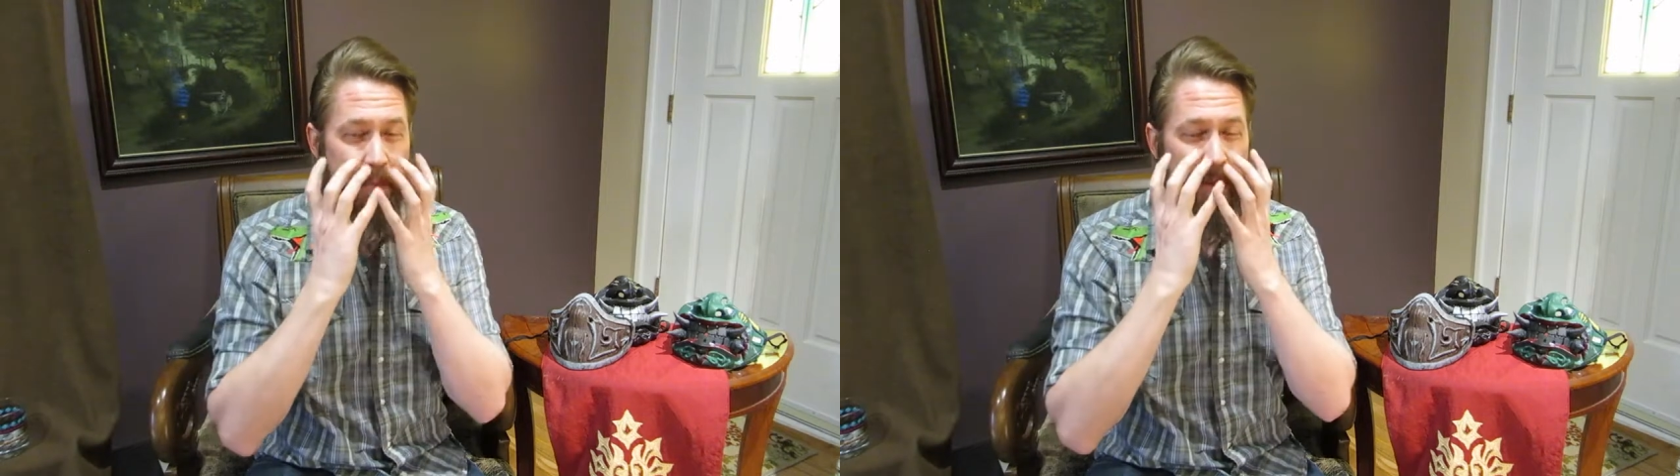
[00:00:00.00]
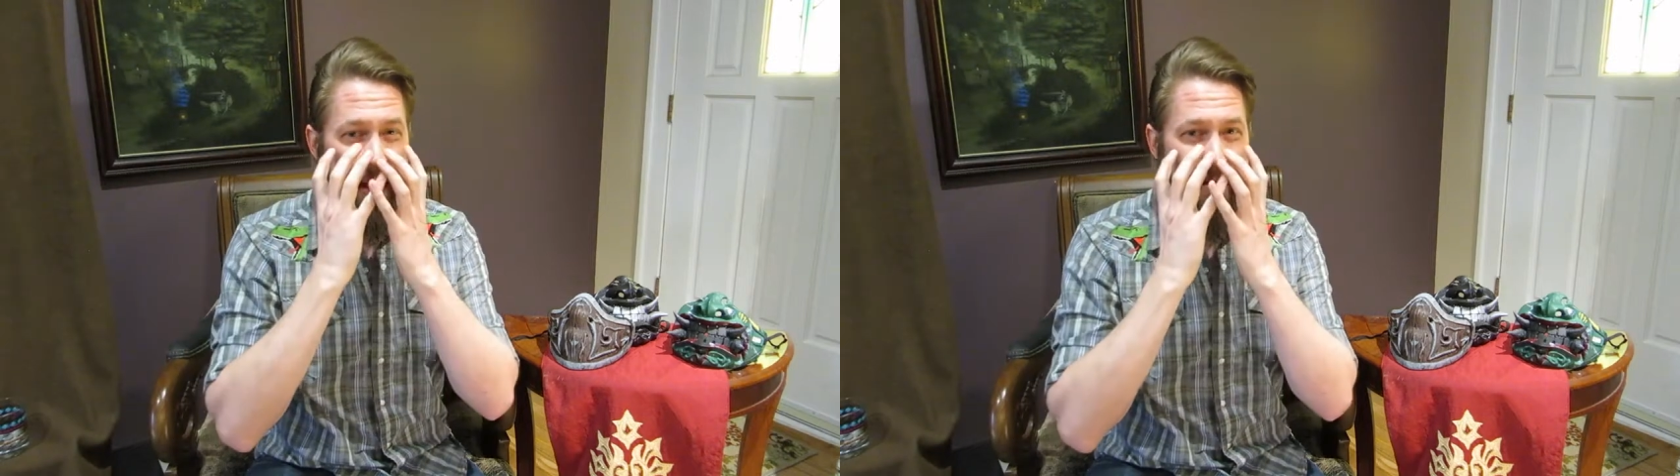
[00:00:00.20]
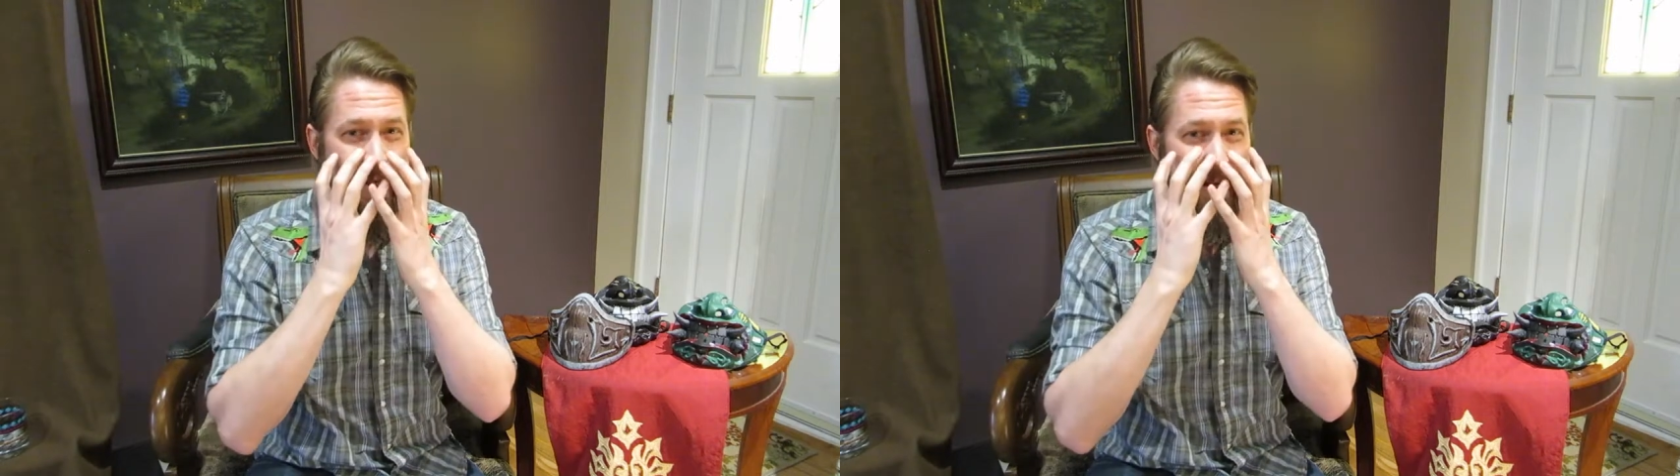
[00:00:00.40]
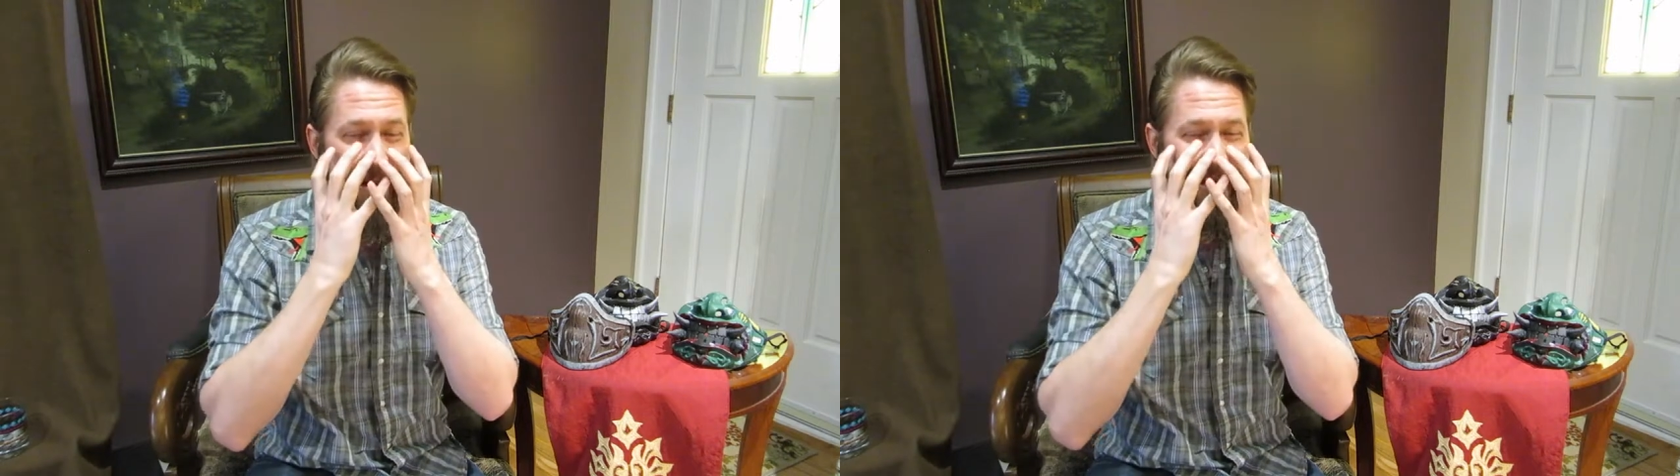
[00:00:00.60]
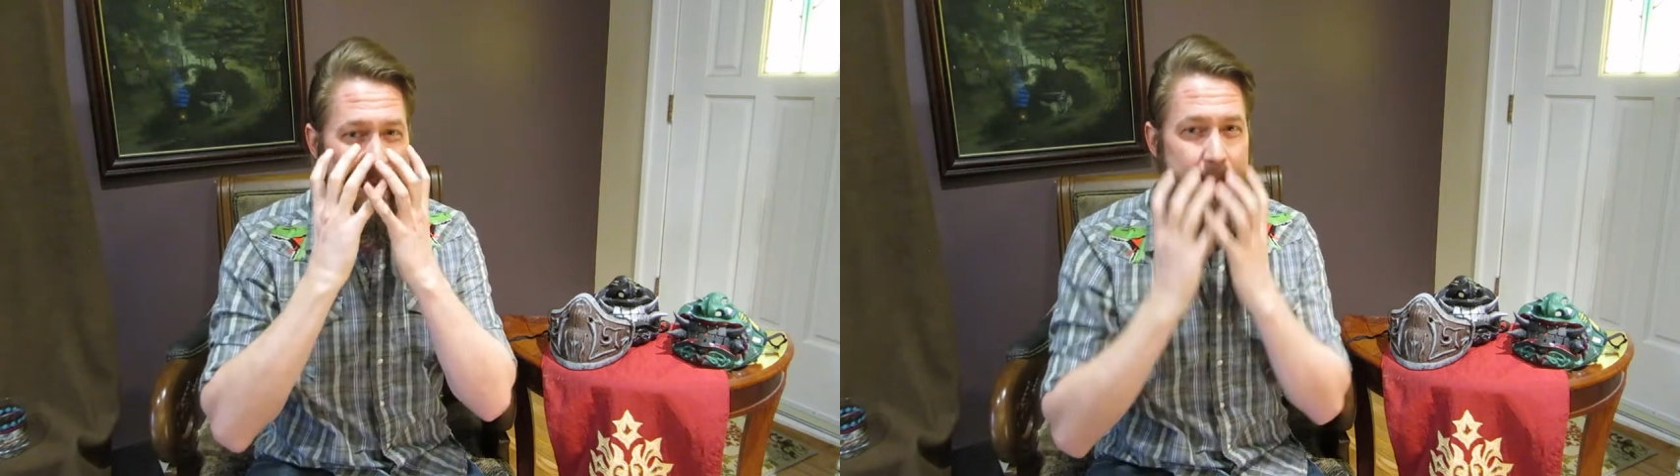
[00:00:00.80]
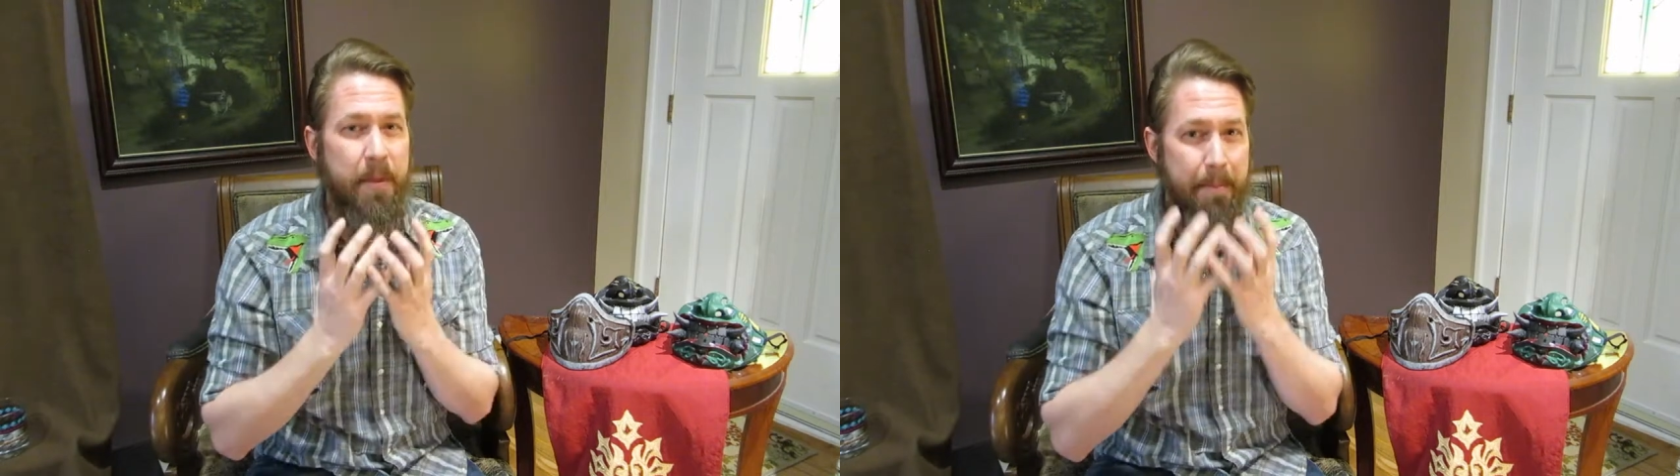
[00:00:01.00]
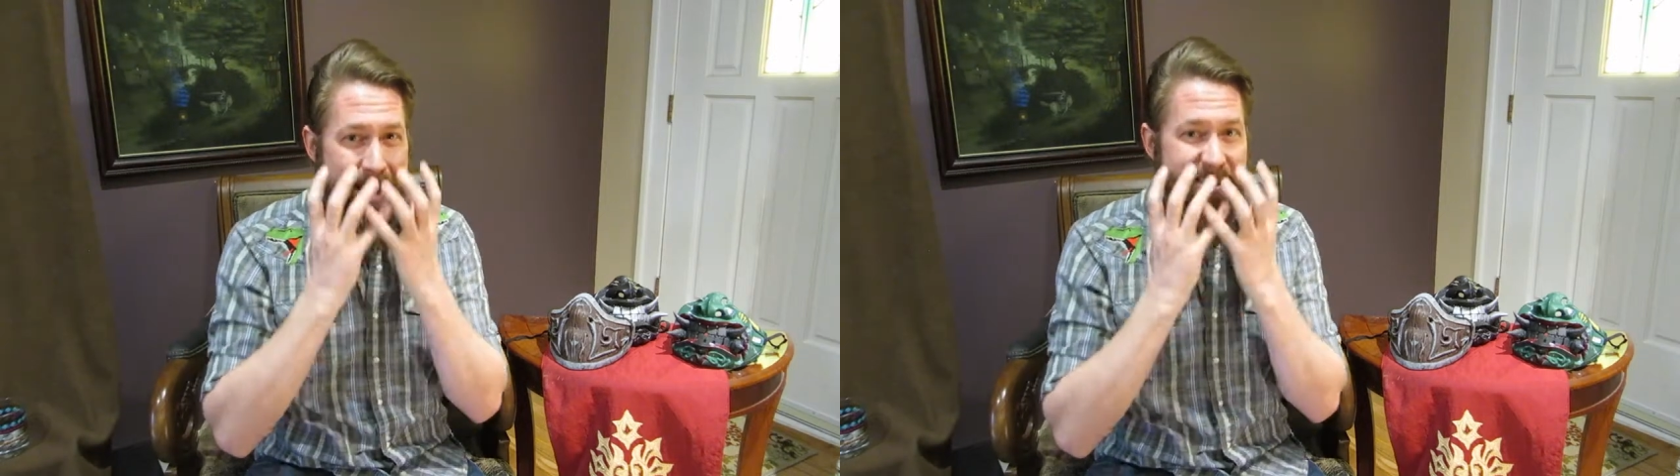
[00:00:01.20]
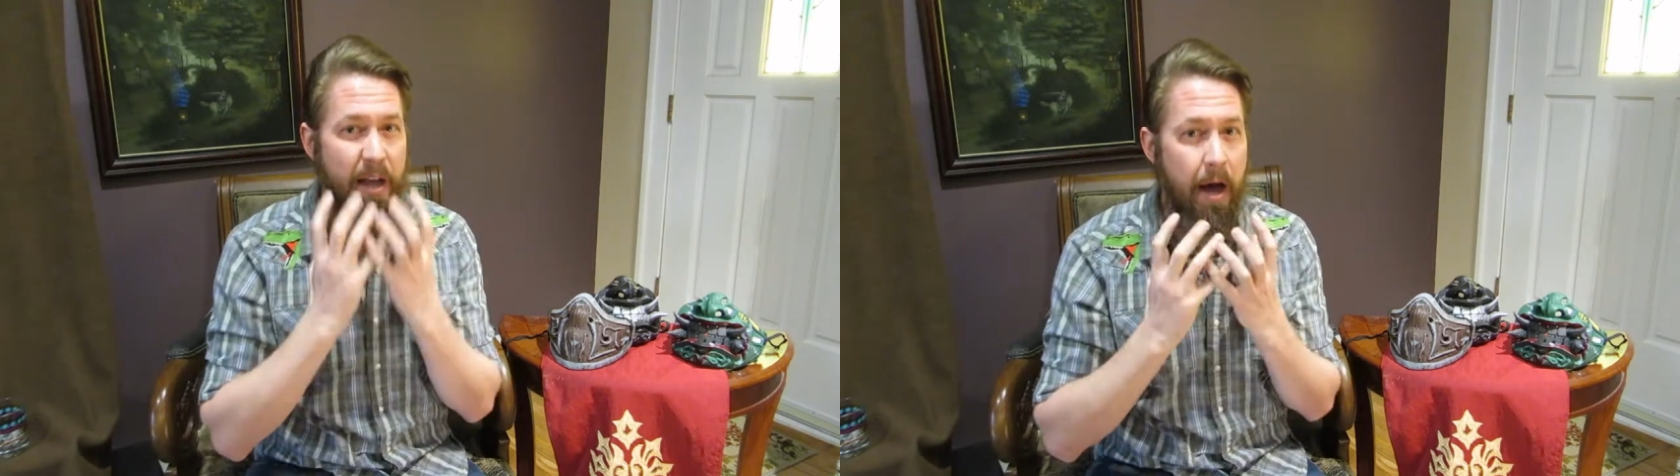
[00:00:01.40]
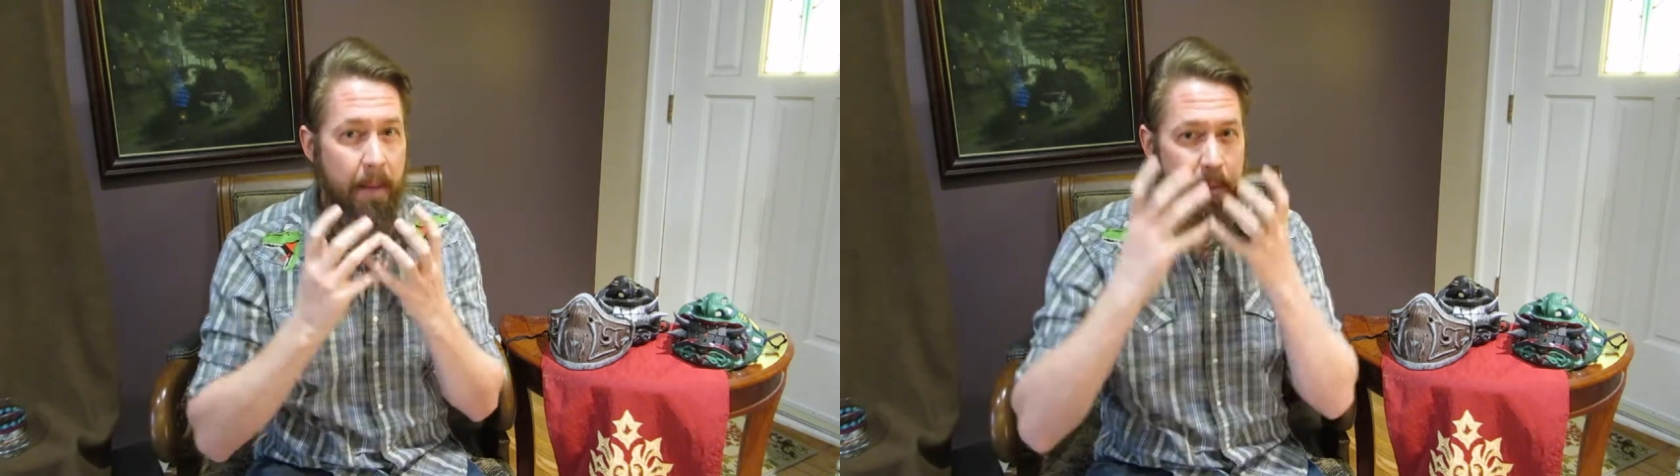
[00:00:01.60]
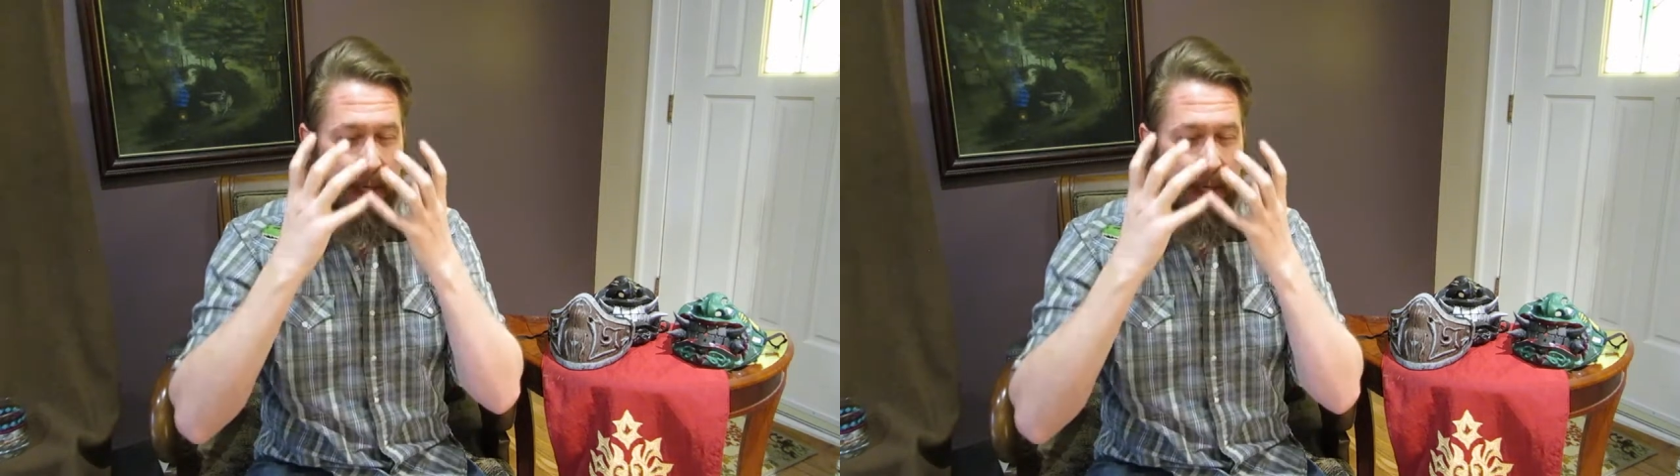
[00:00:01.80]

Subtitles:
but that didn't keep the mask up.